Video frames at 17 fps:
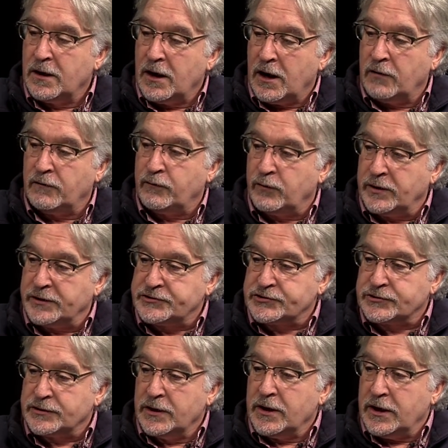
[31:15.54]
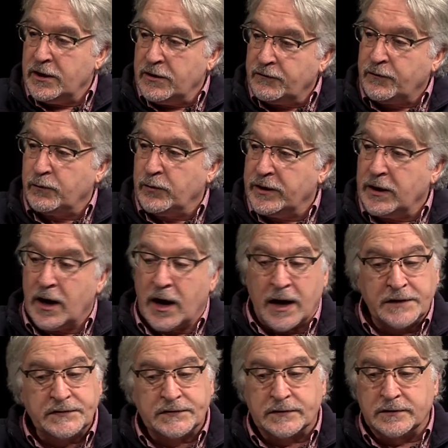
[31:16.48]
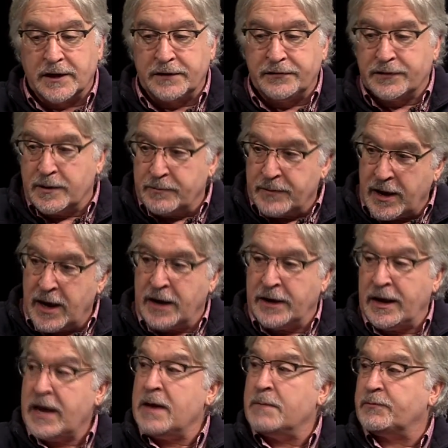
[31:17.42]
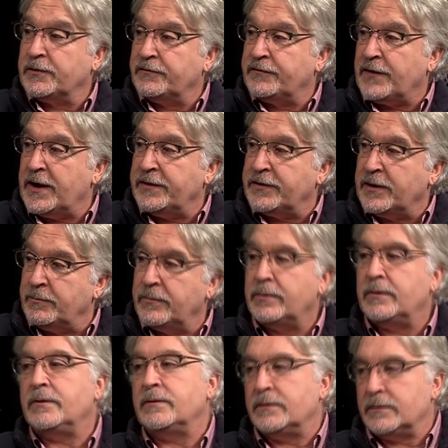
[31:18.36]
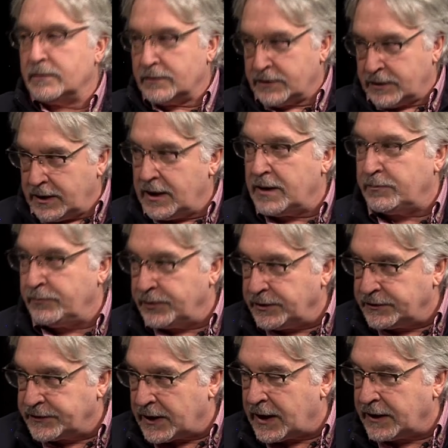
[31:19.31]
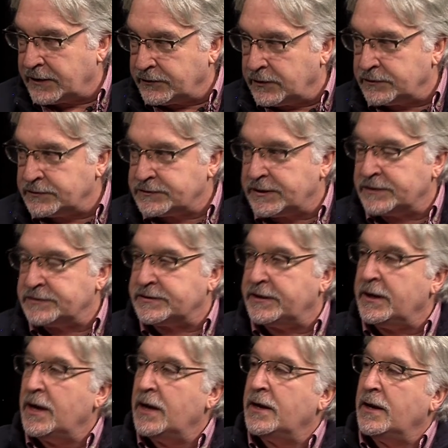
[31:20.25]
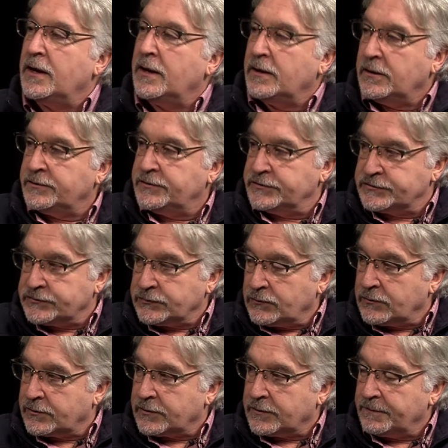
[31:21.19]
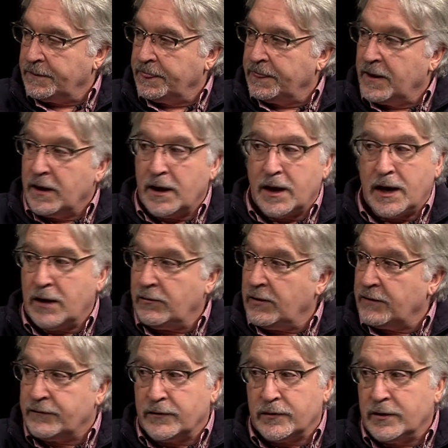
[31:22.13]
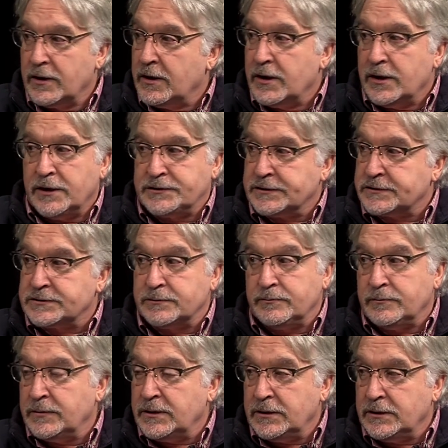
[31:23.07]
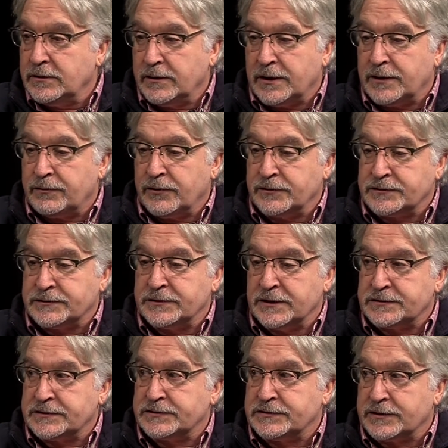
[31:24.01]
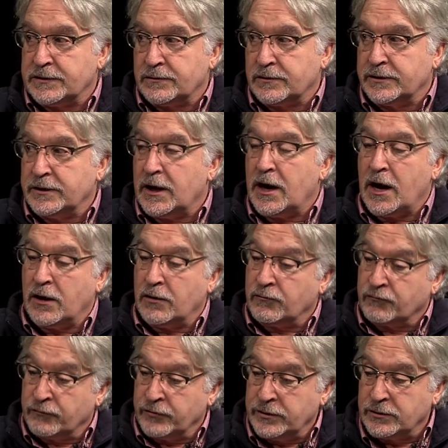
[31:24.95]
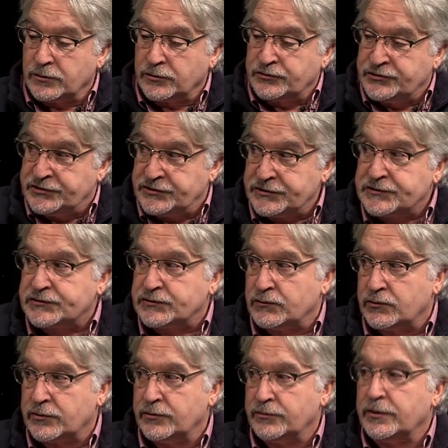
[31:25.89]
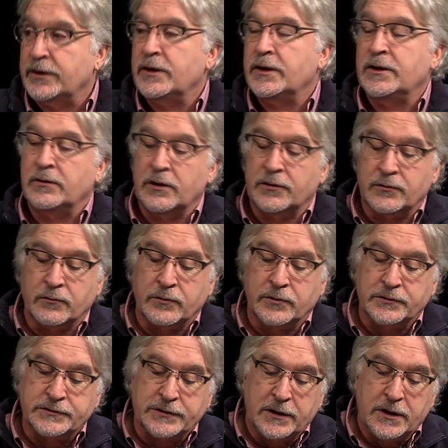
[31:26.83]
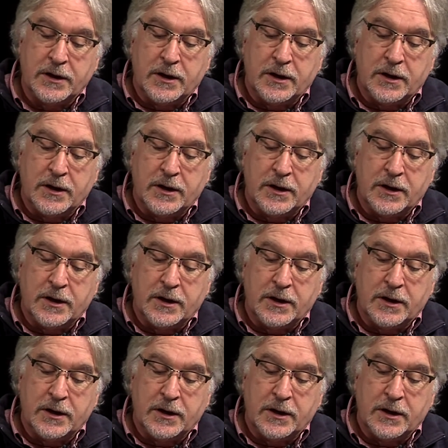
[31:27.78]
of which, if we isolate them and amplify them, can be diagnosed as a disorder. Yeah. However, it doesn't mean that that's necessarily a real disorder, in other words,